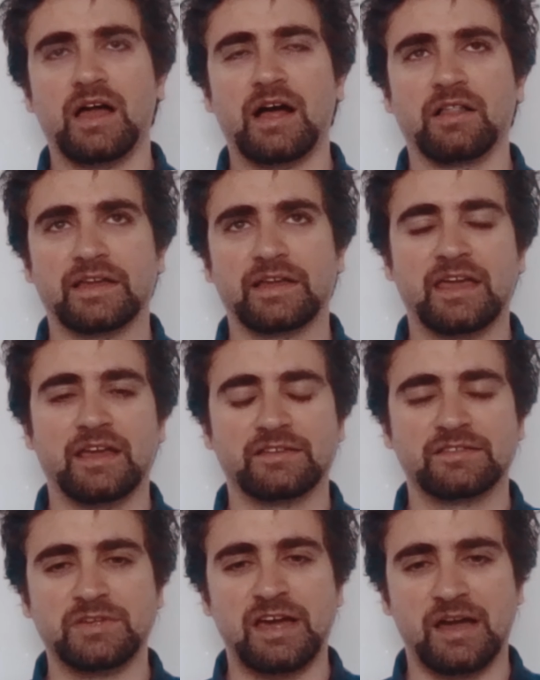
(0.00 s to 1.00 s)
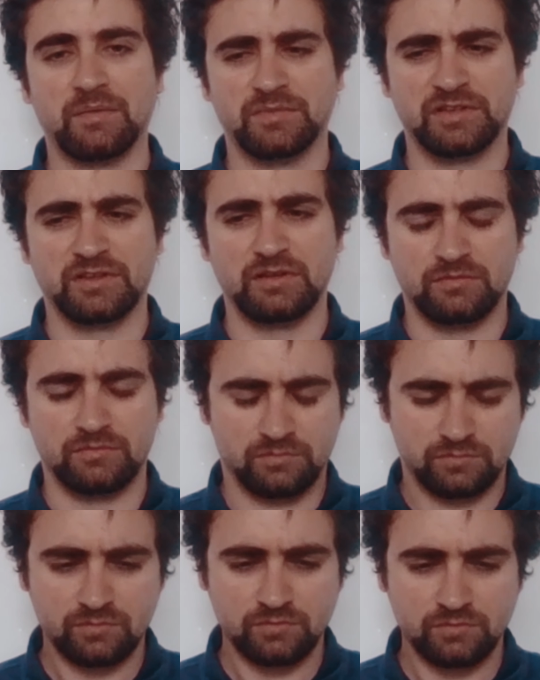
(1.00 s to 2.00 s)
allocate some time to
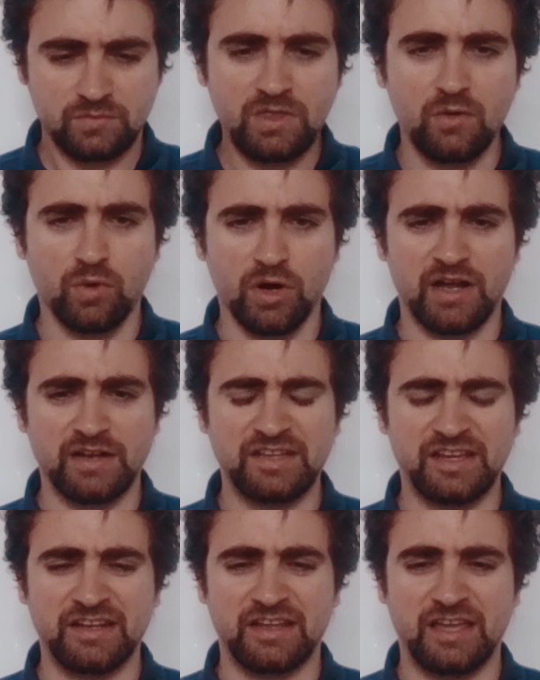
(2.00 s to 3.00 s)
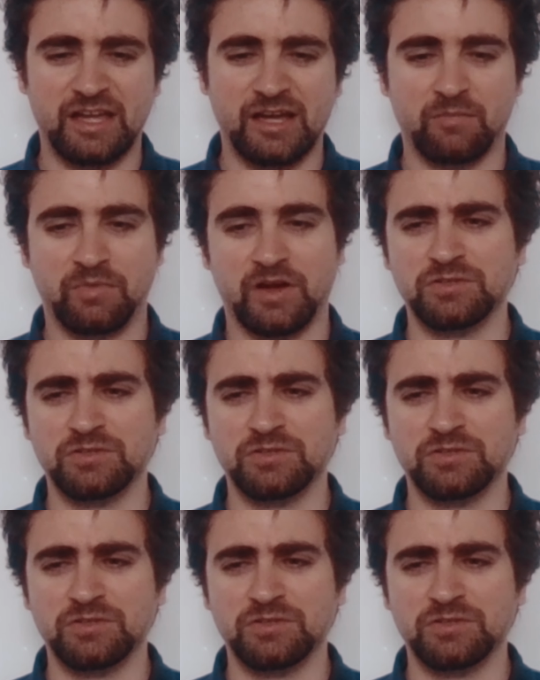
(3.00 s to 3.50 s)
work on DataCamp.